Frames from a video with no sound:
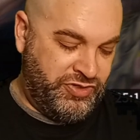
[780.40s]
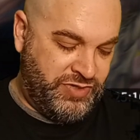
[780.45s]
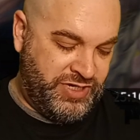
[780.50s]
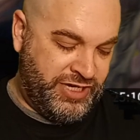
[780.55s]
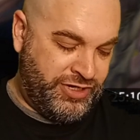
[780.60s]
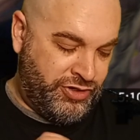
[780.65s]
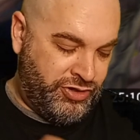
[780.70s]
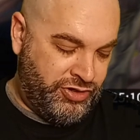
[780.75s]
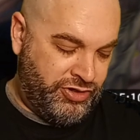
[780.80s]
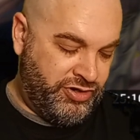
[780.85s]
you
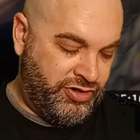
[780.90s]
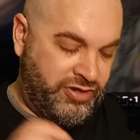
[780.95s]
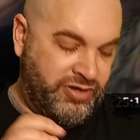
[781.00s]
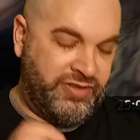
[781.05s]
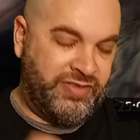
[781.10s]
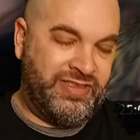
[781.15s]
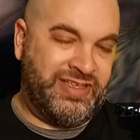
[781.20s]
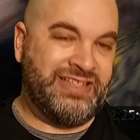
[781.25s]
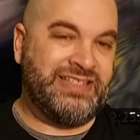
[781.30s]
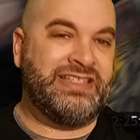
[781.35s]
can
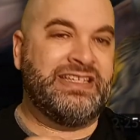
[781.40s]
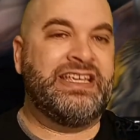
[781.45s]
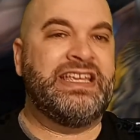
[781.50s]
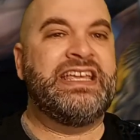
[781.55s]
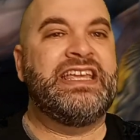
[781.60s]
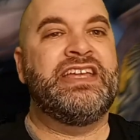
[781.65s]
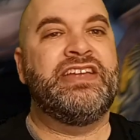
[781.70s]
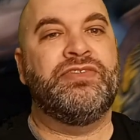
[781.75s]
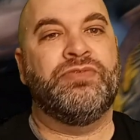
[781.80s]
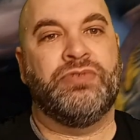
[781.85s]
earn this
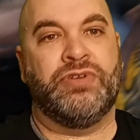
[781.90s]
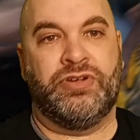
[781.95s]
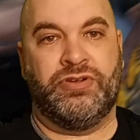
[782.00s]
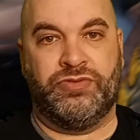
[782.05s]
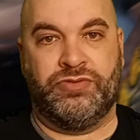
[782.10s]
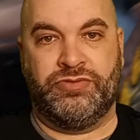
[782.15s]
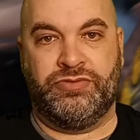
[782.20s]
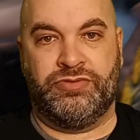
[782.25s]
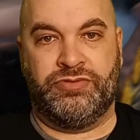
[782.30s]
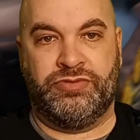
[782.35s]

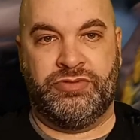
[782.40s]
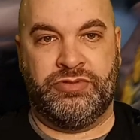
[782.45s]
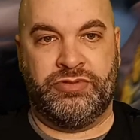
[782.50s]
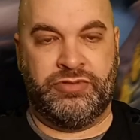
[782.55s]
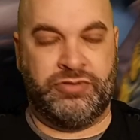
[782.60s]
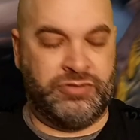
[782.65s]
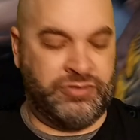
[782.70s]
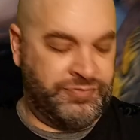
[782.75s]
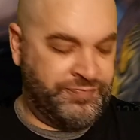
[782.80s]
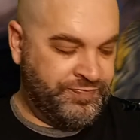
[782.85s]
hero.
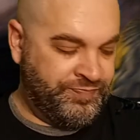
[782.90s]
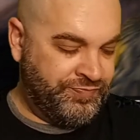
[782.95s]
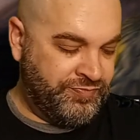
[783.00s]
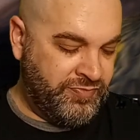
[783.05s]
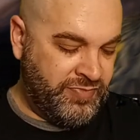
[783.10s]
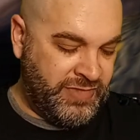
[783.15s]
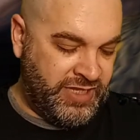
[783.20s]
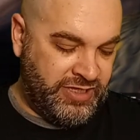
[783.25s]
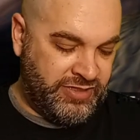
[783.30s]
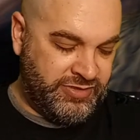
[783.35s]

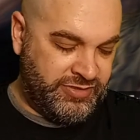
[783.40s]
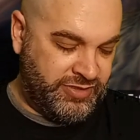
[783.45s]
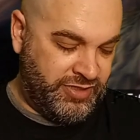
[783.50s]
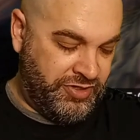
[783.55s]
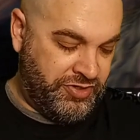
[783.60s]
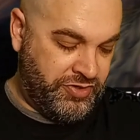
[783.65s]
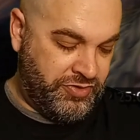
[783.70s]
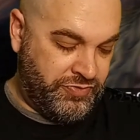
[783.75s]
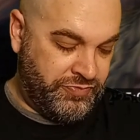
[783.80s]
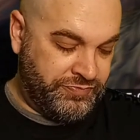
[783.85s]

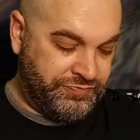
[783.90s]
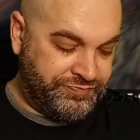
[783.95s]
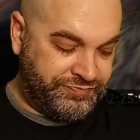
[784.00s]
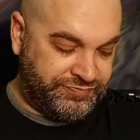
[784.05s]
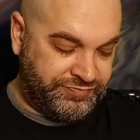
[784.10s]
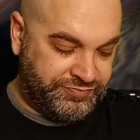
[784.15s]
So,